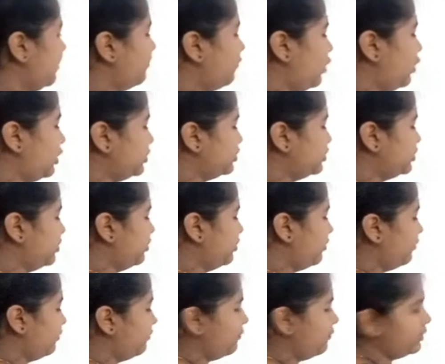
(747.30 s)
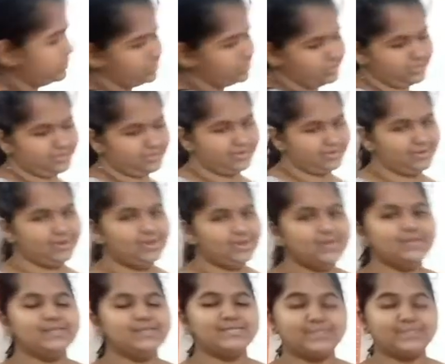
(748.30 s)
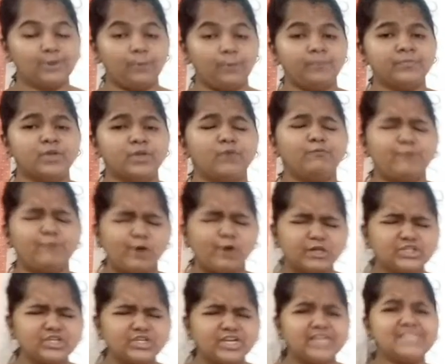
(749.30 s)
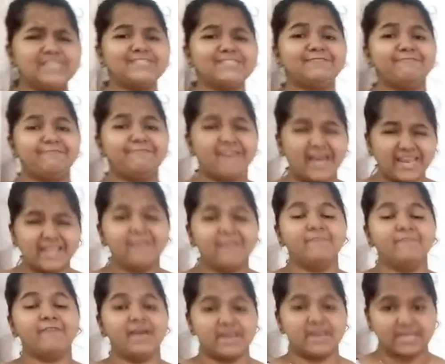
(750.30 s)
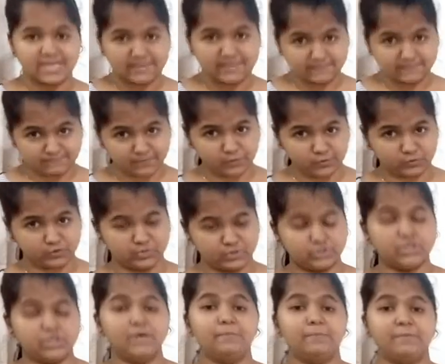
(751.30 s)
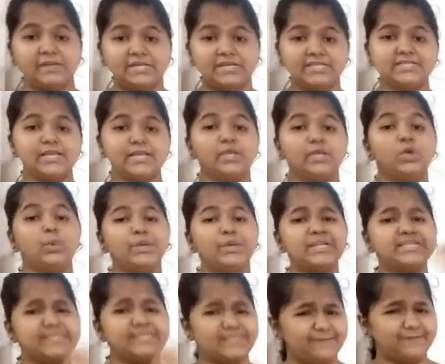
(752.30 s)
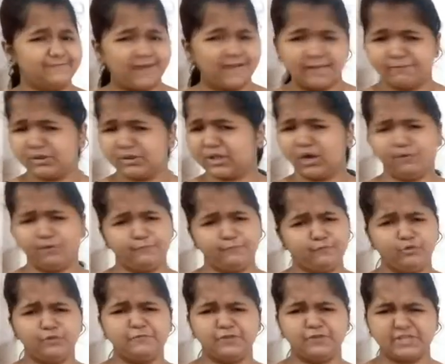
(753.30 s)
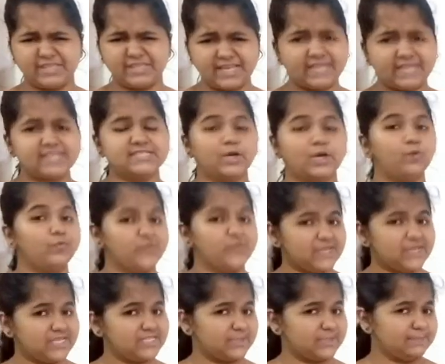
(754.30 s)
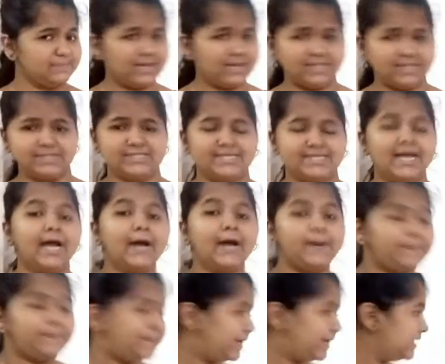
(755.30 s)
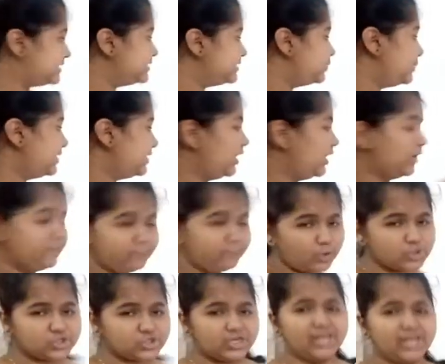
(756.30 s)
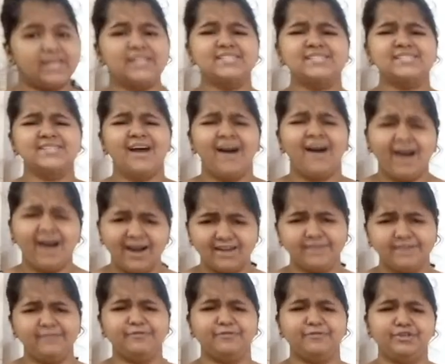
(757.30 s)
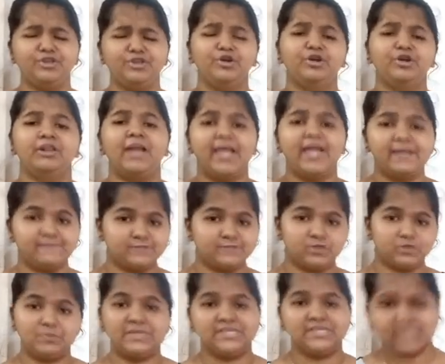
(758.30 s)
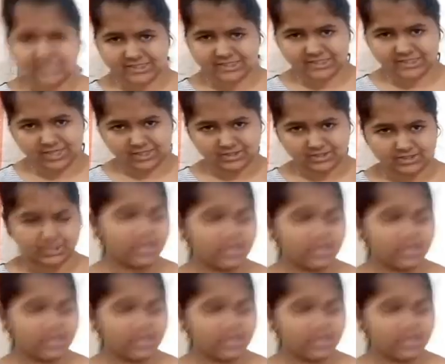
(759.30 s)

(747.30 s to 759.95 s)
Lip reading: what? Water. So water is very, very important, because you can survive without food for days or weeks or months, but without water, it's hard for your life to be sustained,